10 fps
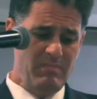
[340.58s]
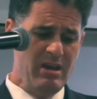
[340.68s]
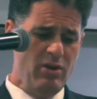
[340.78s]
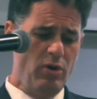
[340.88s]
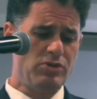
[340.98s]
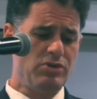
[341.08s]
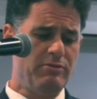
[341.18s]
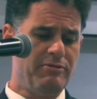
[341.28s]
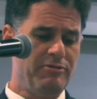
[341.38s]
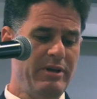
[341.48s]
it also
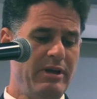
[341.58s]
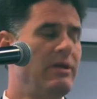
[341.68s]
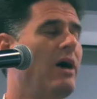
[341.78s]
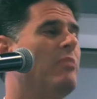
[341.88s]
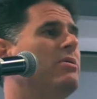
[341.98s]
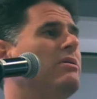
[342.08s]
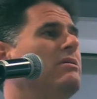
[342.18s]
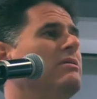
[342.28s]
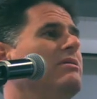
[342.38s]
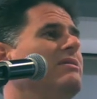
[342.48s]
freed up
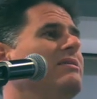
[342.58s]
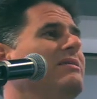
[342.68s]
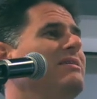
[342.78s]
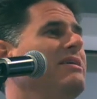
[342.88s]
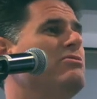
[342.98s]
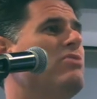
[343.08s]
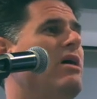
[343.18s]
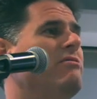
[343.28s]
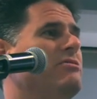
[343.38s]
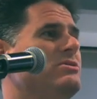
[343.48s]
Iran
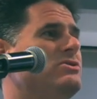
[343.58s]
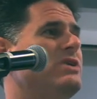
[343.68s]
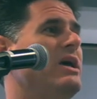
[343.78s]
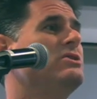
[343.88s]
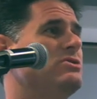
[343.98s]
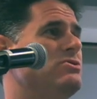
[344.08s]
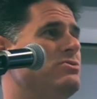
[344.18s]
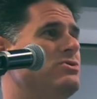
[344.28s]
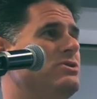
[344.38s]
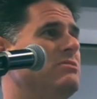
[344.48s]
from the sanctions
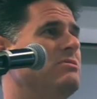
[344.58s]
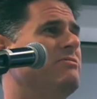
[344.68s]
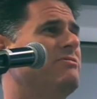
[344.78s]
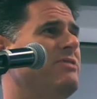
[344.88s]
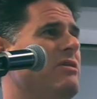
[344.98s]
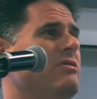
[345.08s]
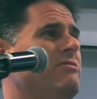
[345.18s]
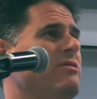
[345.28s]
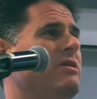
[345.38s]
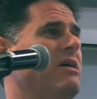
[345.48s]
regime, the very,
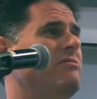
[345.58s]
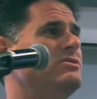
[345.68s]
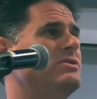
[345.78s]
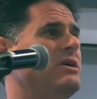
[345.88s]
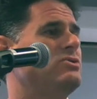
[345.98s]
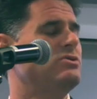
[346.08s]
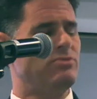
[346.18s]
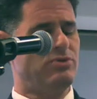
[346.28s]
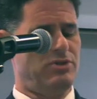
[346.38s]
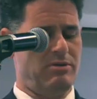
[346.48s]
very heavy sanctions
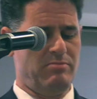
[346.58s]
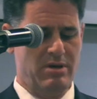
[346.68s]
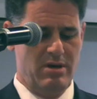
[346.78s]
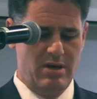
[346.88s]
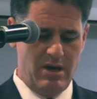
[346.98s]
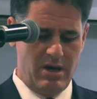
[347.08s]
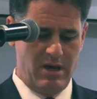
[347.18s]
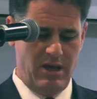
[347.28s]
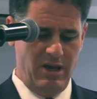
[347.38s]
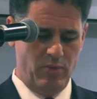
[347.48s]
regime uh,
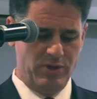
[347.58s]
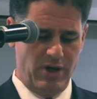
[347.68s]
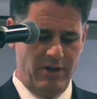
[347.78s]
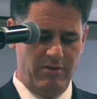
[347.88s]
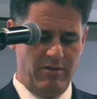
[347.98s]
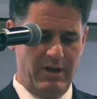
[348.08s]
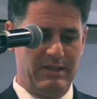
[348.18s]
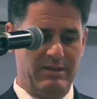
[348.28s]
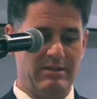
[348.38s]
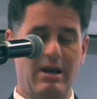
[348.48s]
it was under at
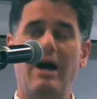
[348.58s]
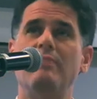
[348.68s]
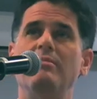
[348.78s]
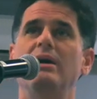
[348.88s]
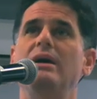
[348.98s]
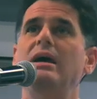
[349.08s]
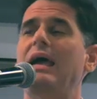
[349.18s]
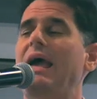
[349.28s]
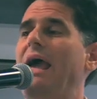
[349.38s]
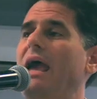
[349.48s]
the time,
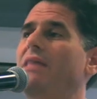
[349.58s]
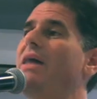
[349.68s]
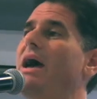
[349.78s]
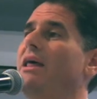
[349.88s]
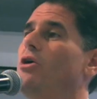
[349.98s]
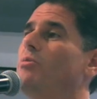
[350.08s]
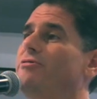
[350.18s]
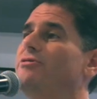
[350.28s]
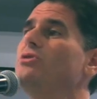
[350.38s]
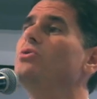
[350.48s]
and that helped
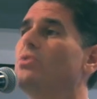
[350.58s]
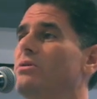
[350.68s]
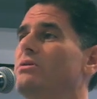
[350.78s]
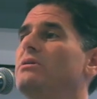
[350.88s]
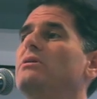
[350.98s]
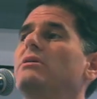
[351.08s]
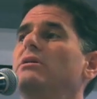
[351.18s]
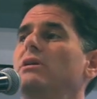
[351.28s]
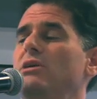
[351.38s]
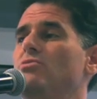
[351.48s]
fuel
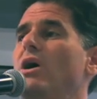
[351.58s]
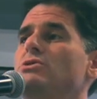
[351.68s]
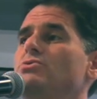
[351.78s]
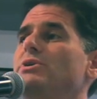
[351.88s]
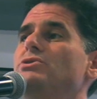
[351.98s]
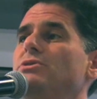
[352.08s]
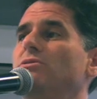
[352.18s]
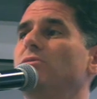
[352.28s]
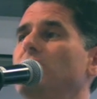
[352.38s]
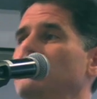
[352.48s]
Iran's
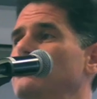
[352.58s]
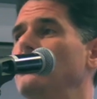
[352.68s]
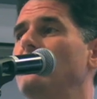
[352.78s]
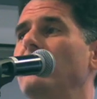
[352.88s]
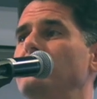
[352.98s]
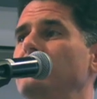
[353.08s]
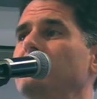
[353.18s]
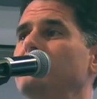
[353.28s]
regional aggression.